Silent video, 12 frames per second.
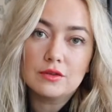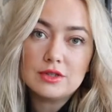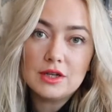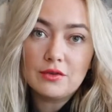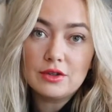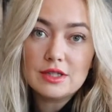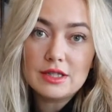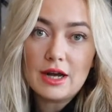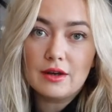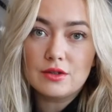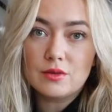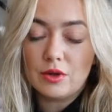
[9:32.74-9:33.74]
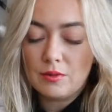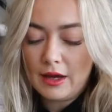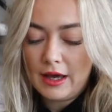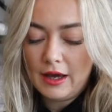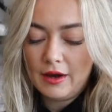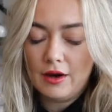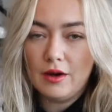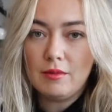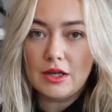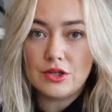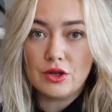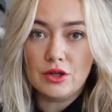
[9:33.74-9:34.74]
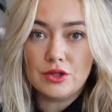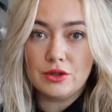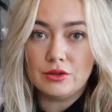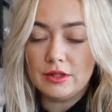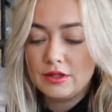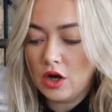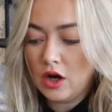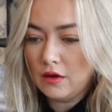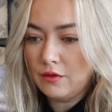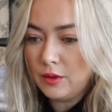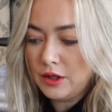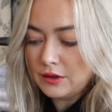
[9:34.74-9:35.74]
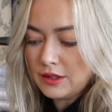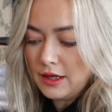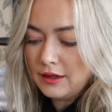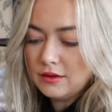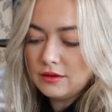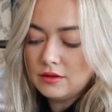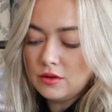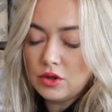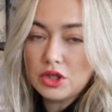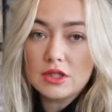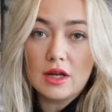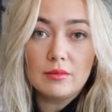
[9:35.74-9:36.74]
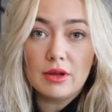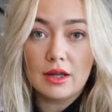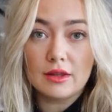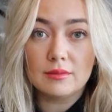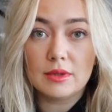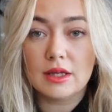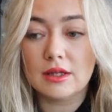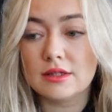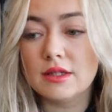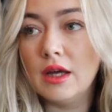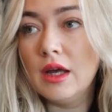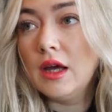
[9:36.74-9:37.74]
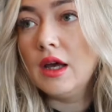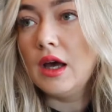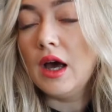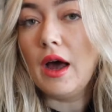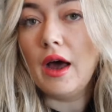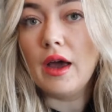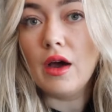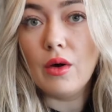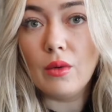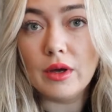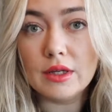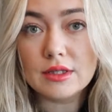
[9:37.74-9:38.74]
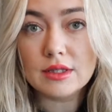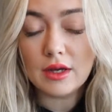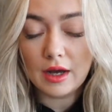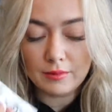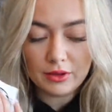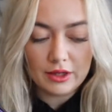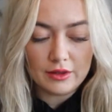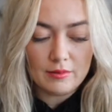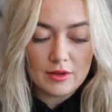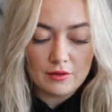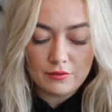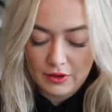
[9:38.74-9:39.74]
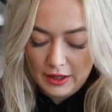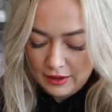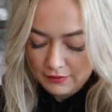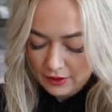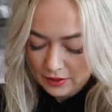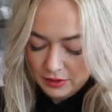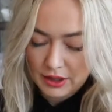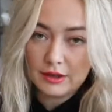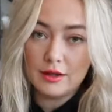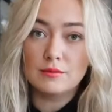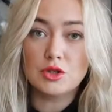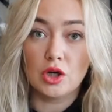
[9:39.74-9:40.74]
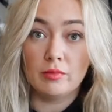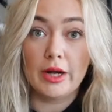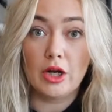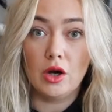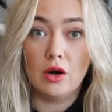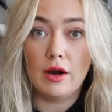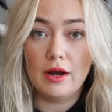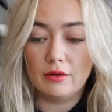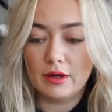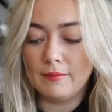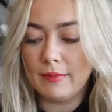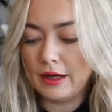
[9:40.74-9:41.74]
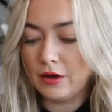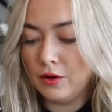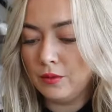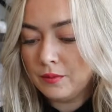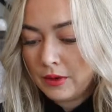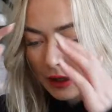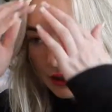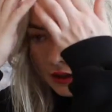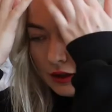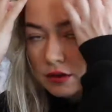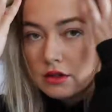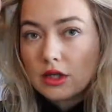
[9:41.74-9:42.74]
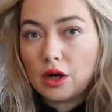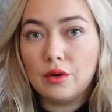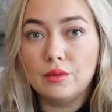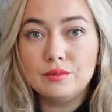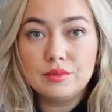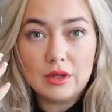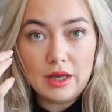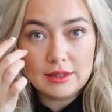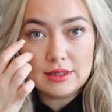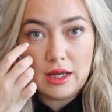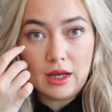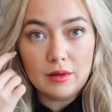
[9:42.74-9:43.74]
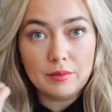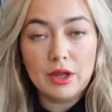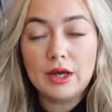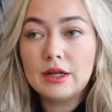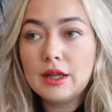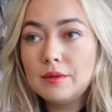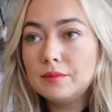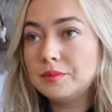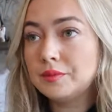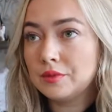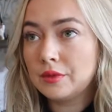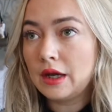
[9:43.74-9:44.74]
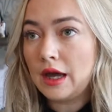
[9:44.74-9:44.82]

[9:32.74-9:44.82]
of different styles with my hair. Make sure you turn these off when you're done, or just unplug them, because I always unplug them and then forget if I unplug them, turn my car around, come back home. So yes, I unplugged them.